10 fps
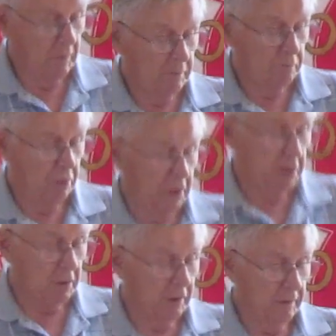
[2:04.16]
But
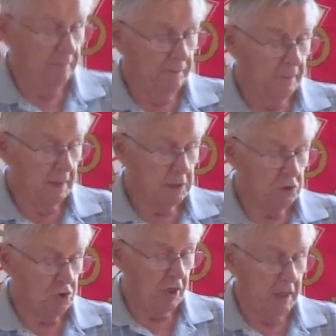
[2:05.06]
Peter,
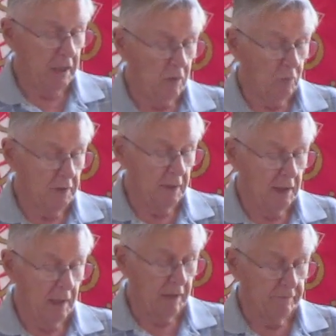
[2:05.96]
standing with
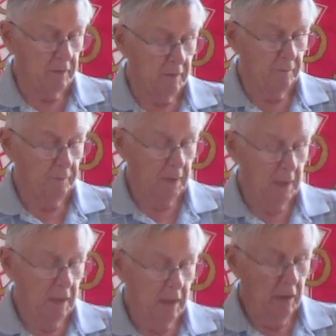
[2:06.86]
the 11,
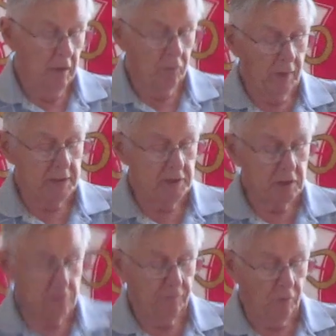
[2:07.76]
raised
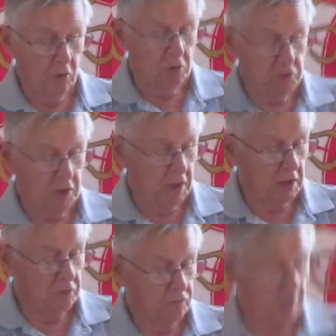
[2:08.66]
his voice and
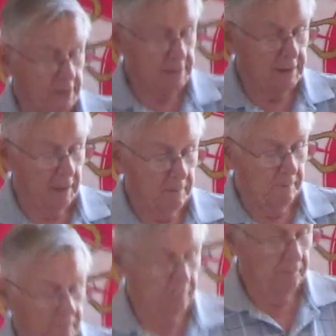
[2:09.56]
addressed them,
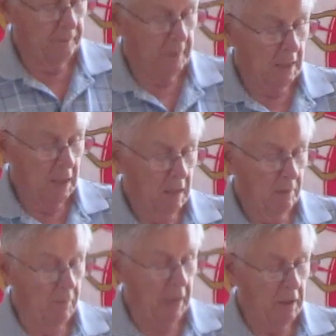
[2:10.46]

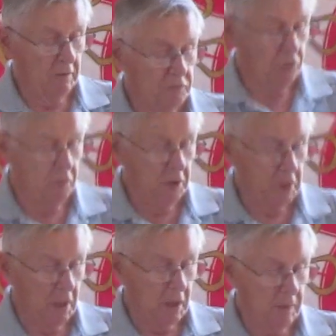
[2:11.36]
"Men of
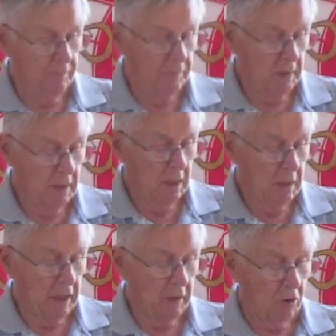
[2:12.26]
Judea,
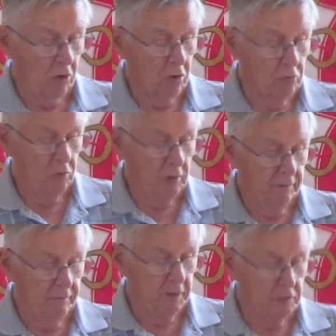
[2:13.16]
and all who
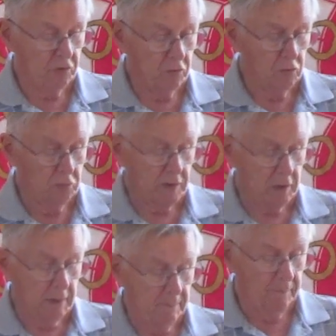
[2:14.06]
live in
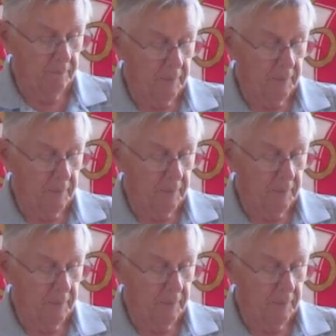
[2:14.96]
Jerusalem,